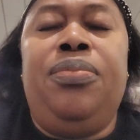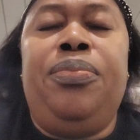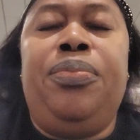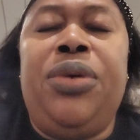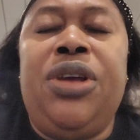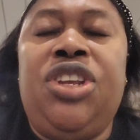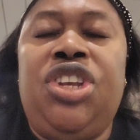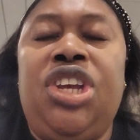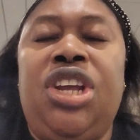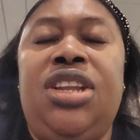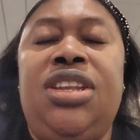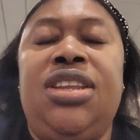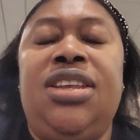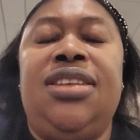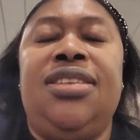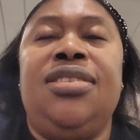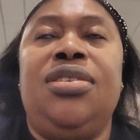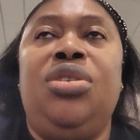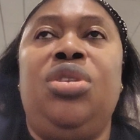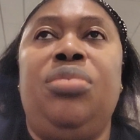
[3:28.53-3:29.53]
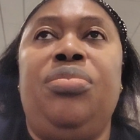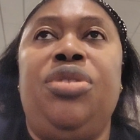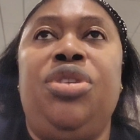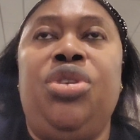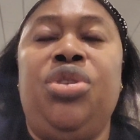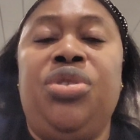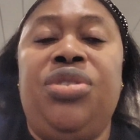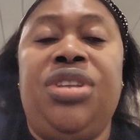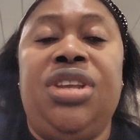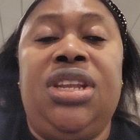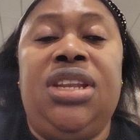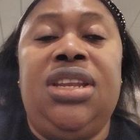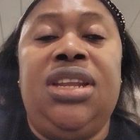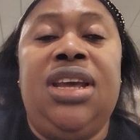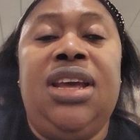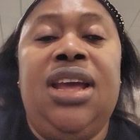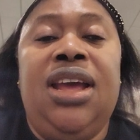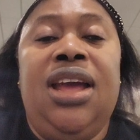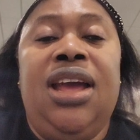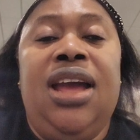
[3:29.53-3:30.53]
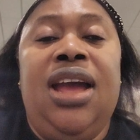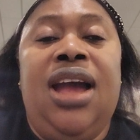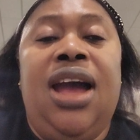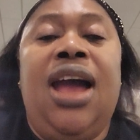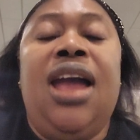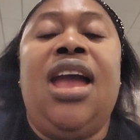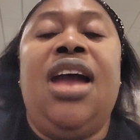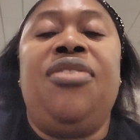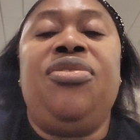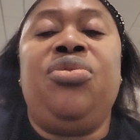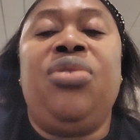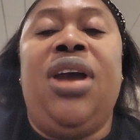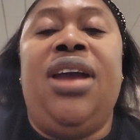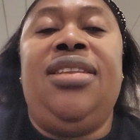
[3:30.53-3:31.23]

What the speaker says: patient is going to be using, I have to